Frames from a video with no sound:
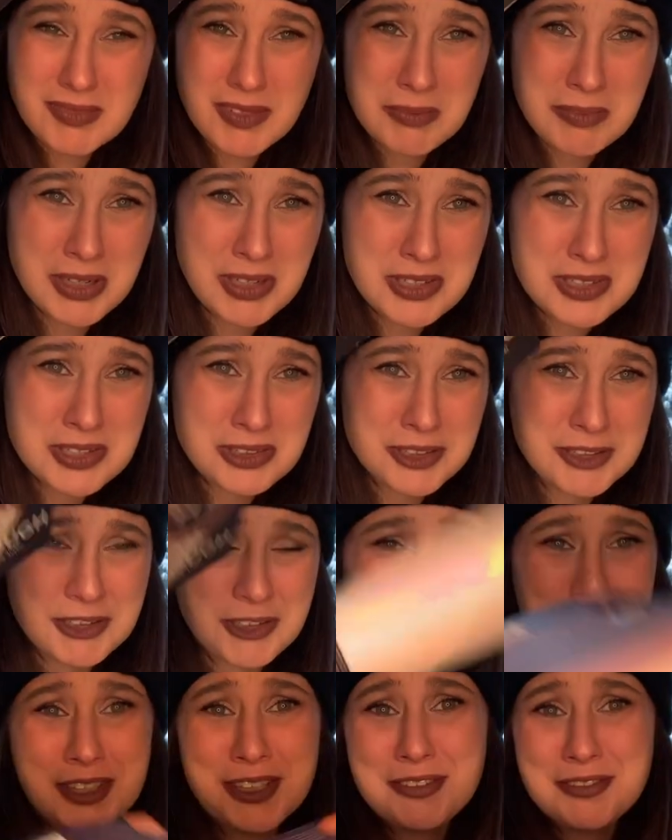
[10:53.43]
but also I don't
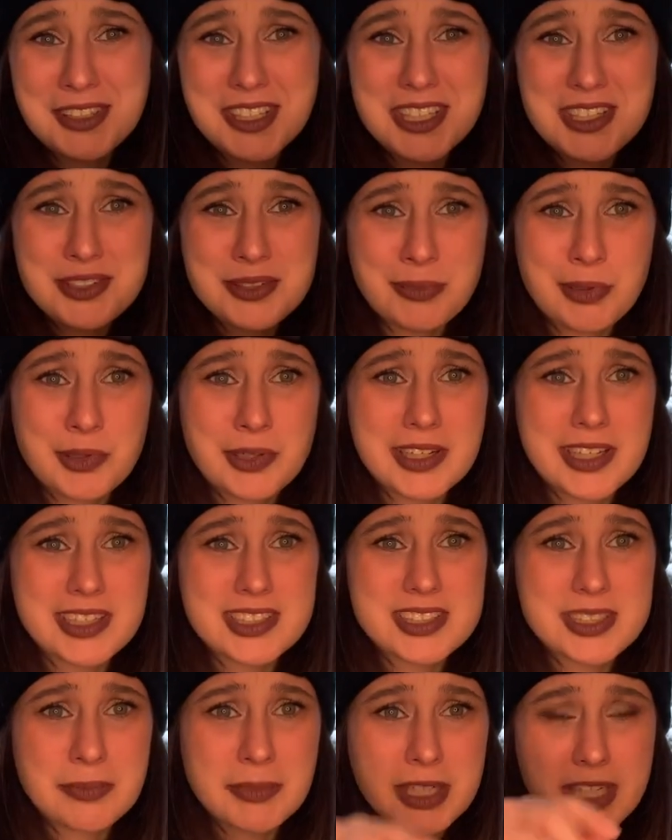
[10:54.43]
really feel like supporting
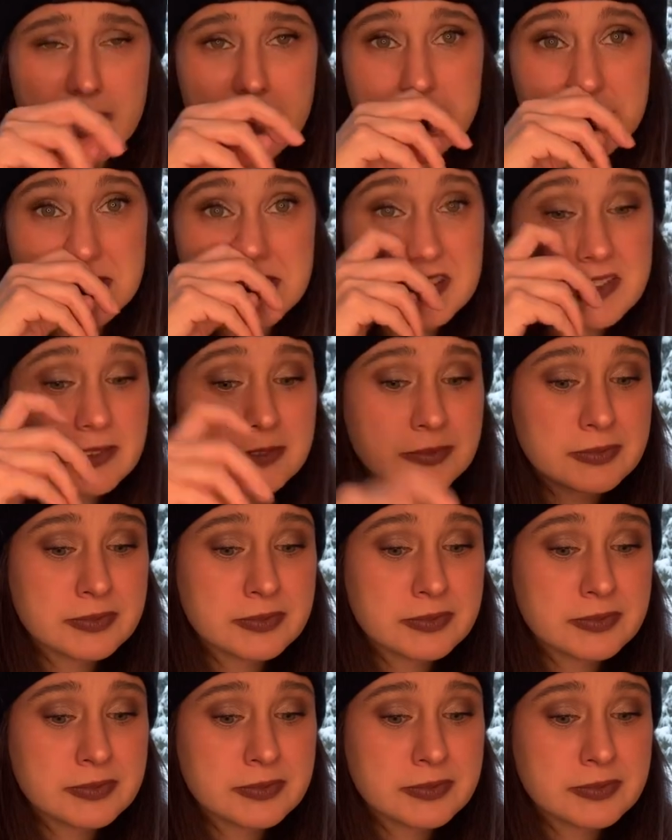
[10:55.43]
somebody who's